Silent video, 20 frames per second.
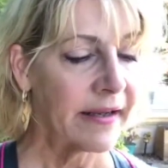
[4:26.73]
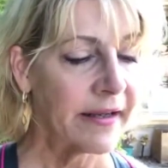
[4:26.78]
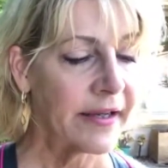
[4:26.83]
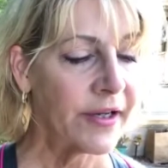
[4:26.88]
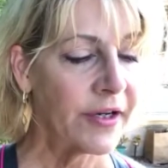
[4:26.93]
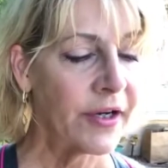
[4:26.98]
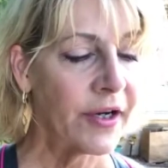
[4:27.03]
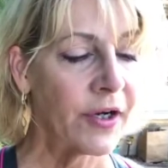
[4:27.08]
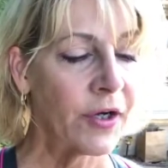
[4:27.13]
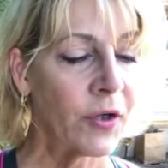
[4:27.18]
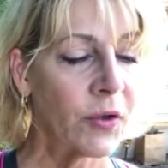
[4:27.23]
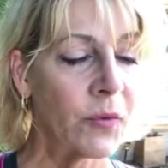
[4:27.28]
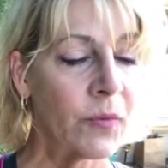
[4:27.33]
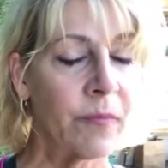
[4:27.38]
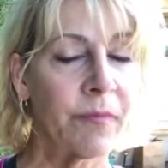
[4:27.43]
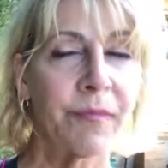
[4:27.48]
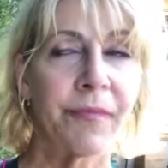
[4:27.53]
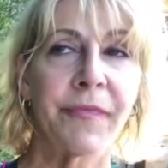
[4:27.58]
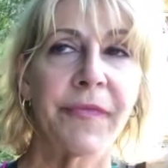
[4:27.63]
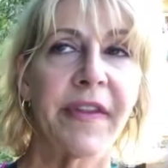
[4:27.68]
you know,
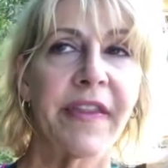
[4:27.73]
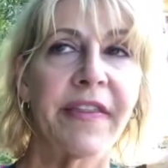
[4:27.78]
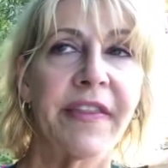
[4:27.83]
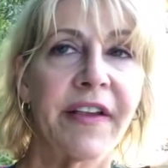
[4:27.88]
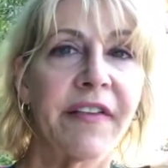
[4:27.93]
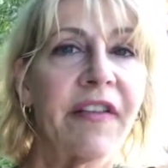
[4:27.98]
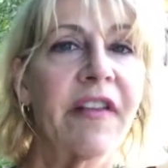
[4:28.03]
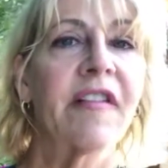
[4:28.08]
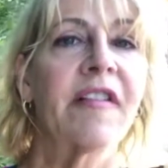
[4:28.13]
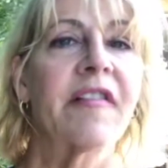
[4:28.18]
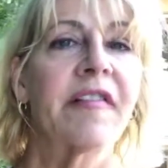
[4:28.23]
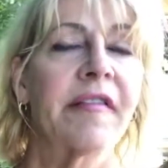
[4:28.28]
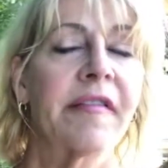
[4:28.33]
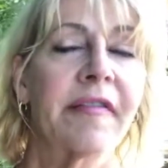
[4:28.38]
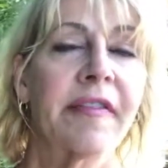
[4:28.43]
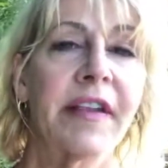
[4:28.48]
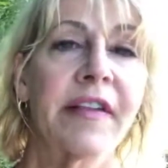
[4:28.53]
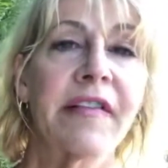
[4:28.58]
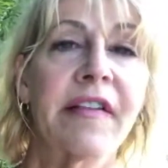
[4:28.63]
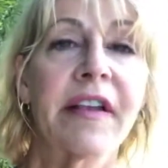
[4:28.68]
this
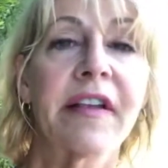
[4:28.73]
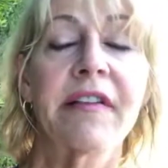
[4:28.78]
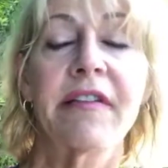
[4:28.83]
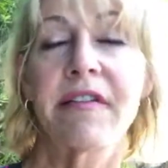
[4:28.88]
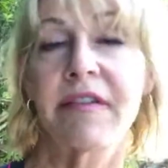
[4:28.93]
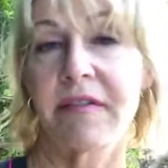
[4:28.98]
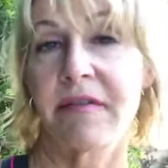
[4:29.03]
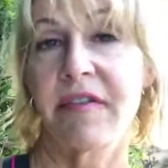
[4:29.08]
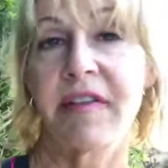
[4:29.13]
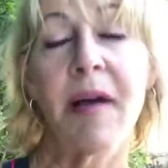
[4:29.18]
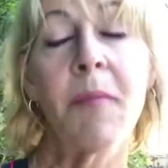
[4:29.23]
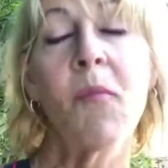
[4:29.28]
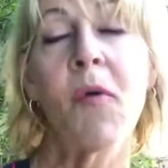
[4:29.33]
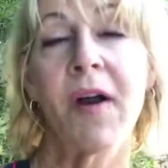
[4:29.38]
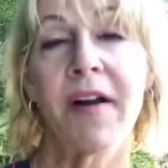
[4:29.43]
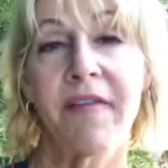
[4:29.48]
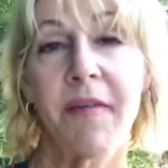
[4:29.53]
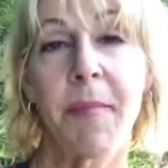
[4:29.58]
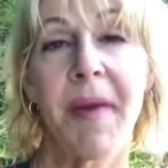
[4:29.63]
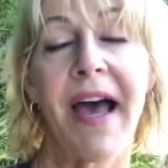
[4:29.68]
is
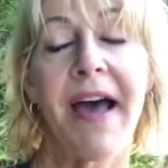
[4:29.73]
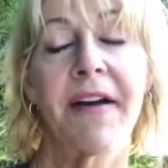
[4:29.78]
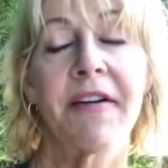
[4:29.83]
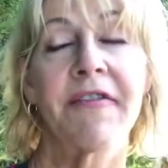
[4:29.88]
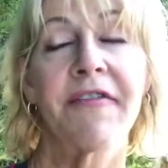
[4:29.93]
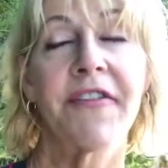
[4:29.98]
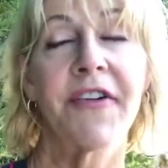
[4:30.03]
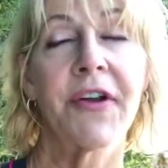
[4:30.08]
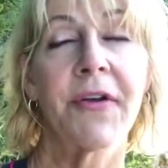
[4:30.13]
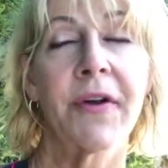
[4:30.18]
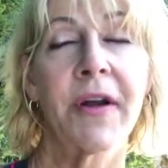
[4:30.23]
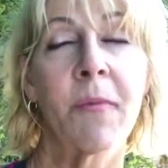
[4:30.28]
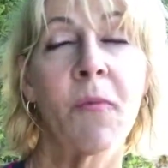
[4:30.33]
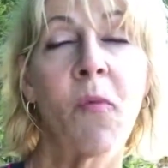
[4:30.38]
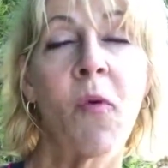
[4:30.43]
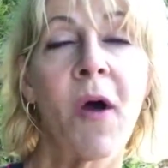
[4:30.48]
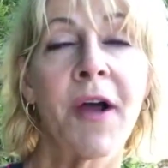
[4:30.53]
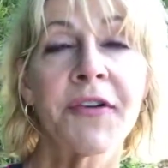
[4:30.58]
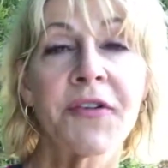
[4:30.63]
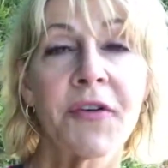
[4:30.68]
somewhat of a pattern for you, and I'm
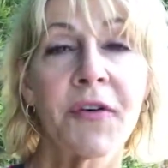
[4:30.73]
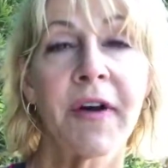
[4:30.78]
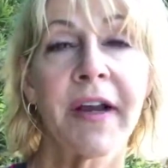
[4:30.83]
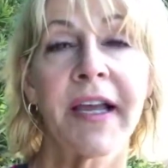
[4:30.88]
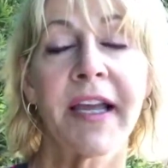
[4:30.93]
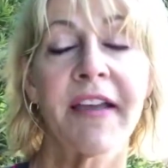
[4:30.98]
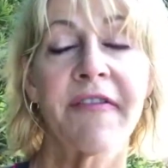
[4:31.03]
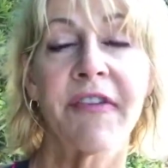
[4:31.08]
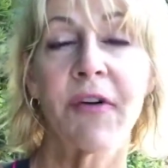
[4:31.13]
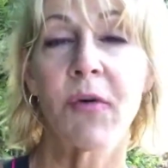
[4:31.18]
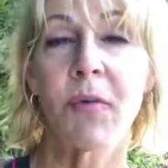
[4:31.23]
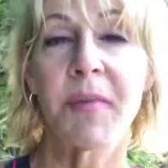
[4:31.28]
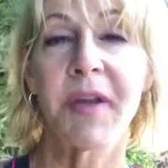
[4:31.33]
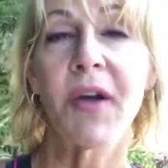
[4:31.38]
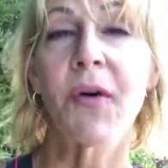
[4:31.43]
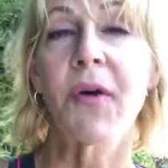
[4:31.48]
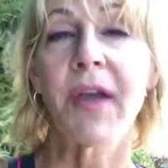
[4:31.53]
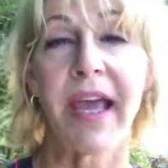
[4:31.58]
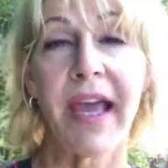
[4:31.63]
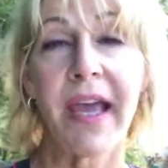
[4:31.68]
wondering if it would be
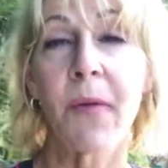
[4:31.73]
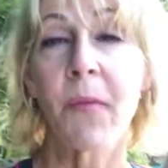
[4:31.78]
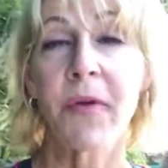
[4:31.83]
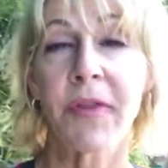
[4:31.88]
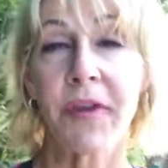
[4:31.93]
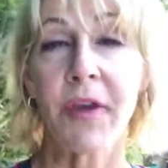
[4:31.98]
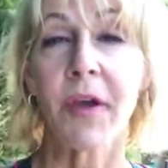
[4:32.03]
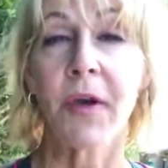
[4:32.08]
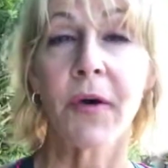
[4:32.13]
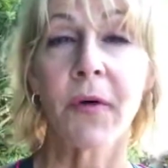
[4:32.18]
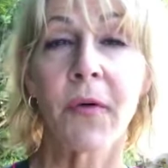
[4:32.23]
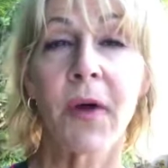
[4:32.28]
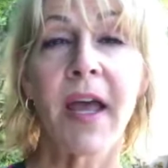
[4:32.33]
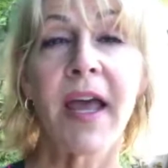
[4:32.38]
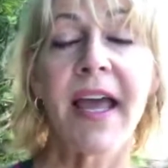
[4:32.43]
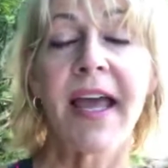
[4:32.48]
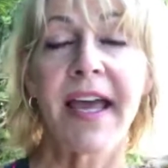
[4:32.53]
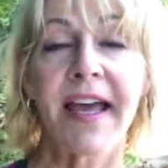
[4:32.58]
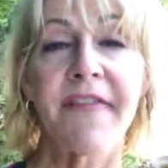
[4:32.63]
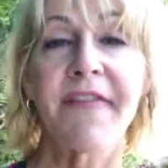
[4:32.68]
okay with you
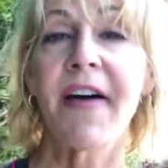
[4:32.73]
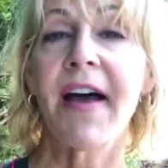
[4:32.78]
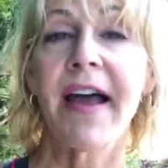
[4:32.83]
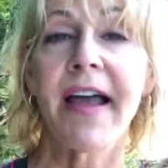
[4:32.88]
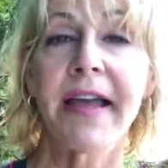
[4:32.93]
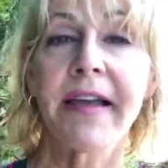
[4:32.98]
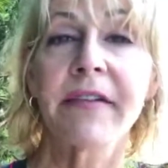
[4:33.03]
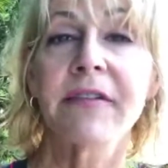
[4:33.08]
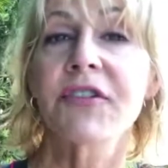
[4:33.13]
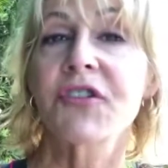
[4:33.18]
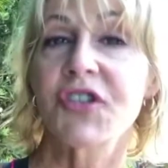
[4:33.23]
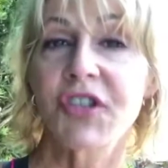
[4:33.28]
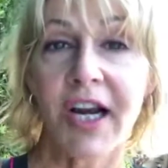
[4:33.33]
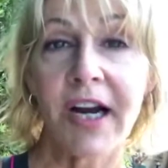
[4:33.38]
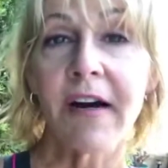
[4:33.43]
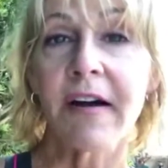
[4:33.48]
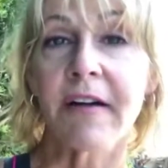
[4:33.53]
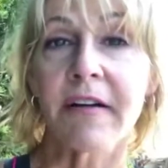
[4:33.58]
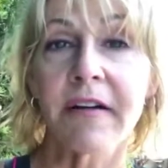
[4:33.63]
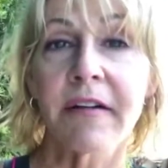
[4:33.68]
if I
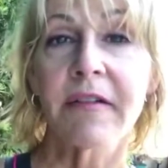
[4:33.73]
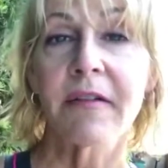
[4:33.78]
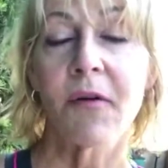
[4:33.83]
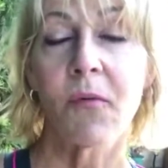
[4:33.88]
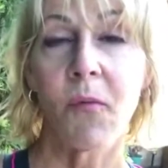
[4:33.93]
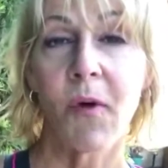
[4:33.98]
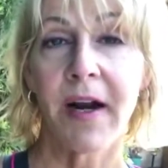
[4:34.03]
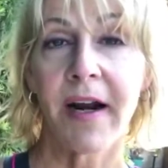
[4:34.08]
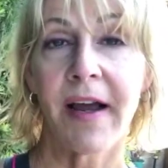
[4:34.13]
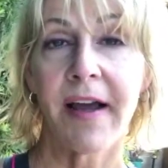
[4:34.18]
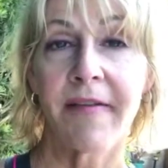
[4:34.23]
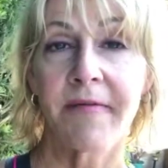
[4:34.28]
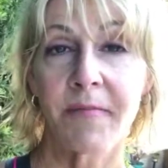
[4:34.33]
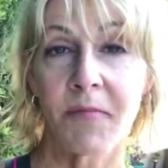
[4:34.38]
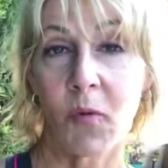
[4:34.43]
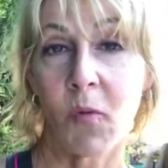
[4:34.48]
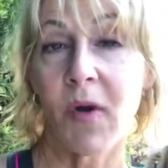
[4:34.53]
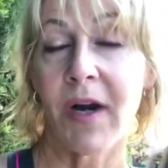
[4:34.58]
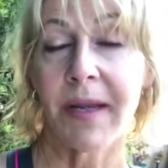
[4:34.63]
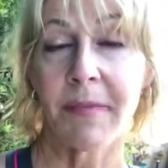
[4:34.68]
shared what
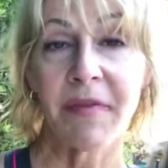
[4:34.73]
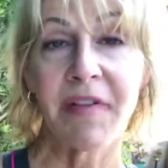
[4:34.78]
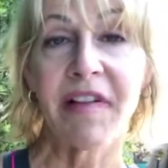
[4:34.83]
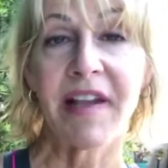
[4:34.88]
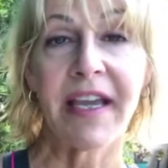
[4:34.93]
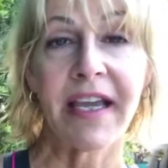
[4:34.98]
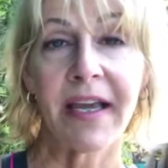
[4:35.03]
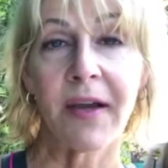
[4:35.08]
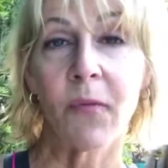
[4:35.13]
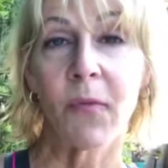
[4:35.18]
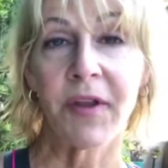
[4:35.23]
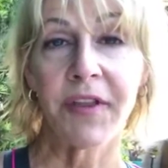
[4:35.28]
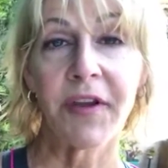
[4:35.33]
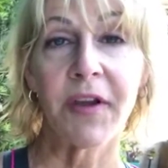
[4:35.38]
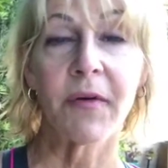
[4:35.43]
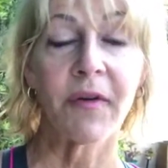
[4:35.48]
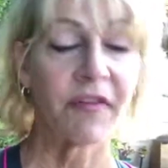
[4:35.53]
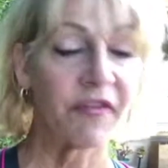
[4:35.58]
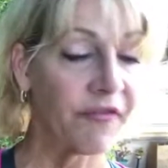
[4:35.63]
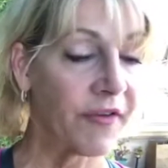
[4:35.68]
I'm seeing with
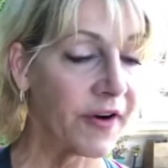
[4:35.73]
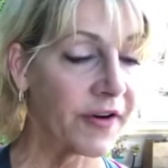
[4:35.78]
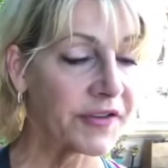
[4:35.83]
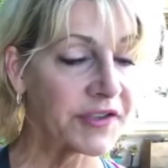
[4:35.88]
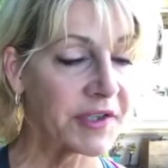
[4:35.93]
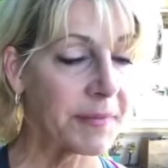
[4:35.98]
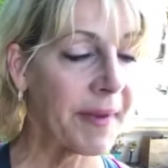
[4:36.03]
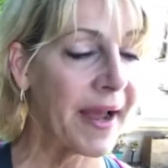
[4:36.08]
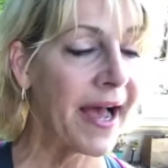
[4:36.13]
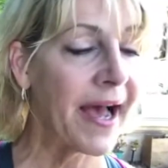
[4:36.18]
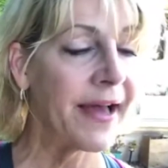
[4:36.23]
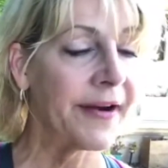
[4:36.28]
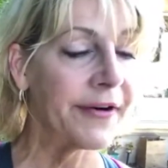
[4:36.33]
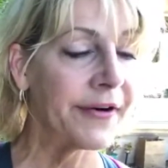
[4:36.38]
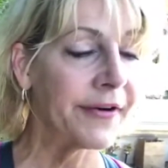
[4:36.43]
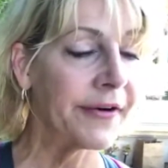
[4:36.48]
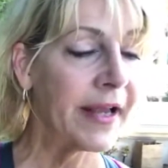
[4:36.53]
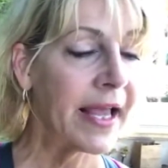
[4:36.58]
you as far as the pattern